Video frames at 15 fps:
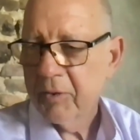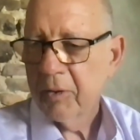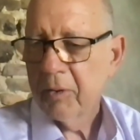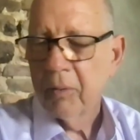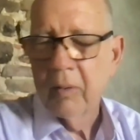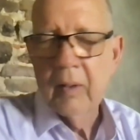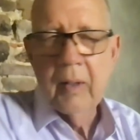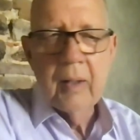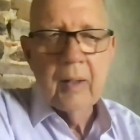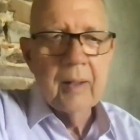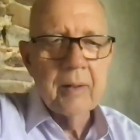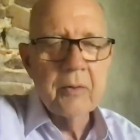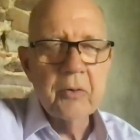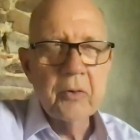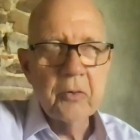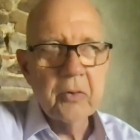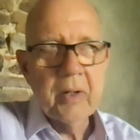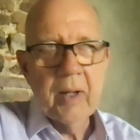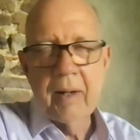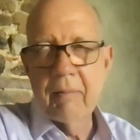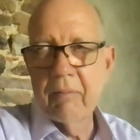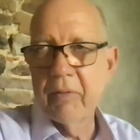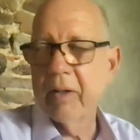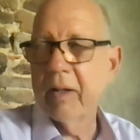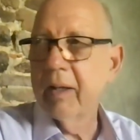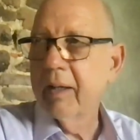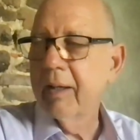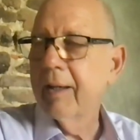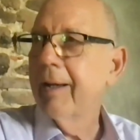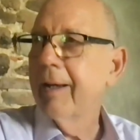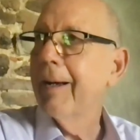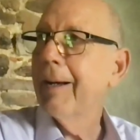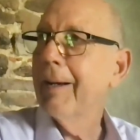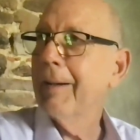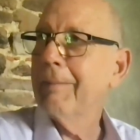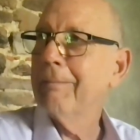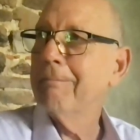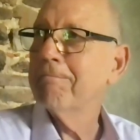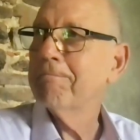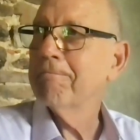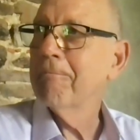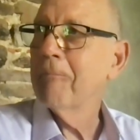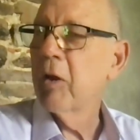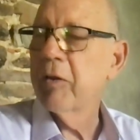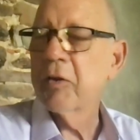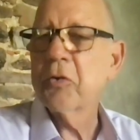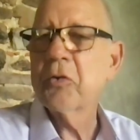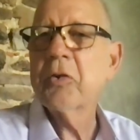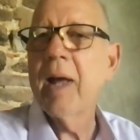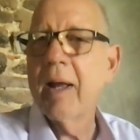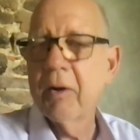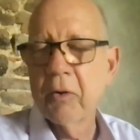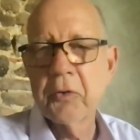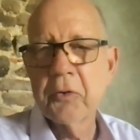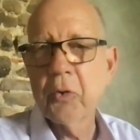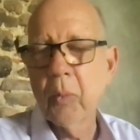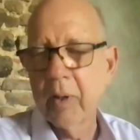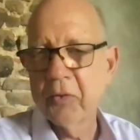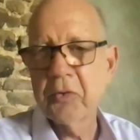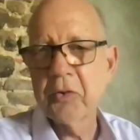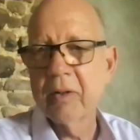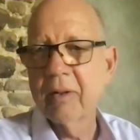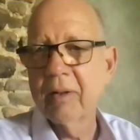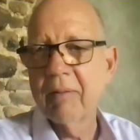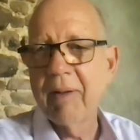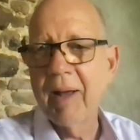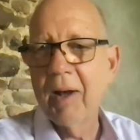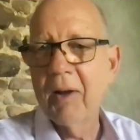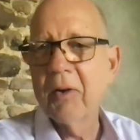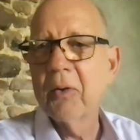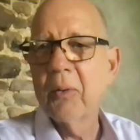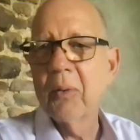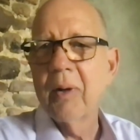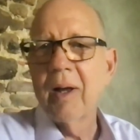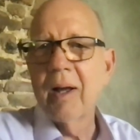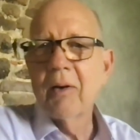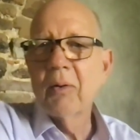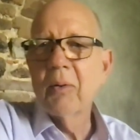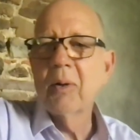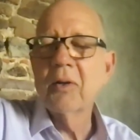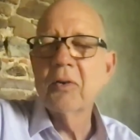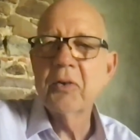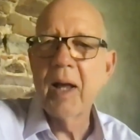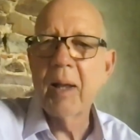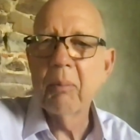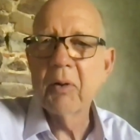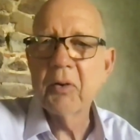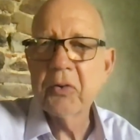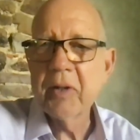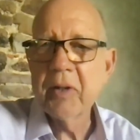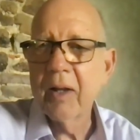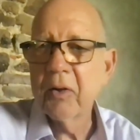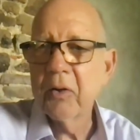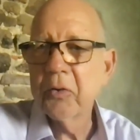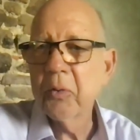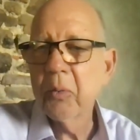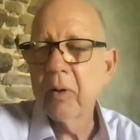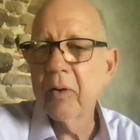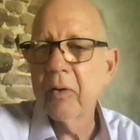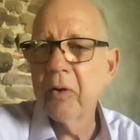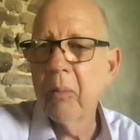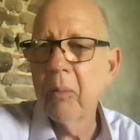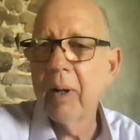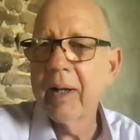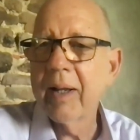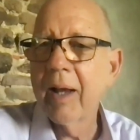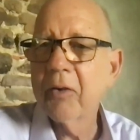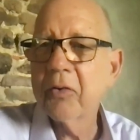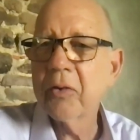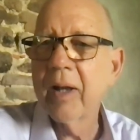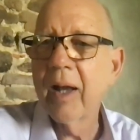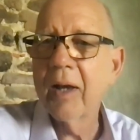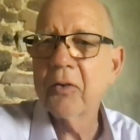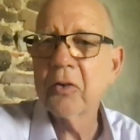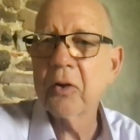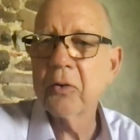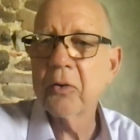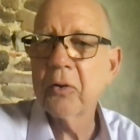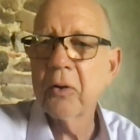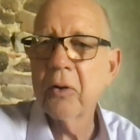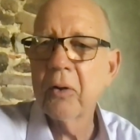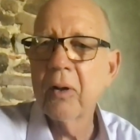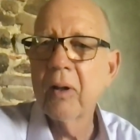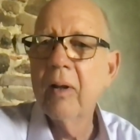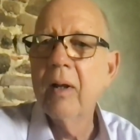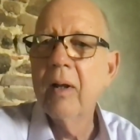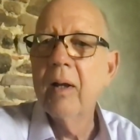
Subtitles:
So this is kind of the standards exactly. Question. How to establish standards where nobody actually has control.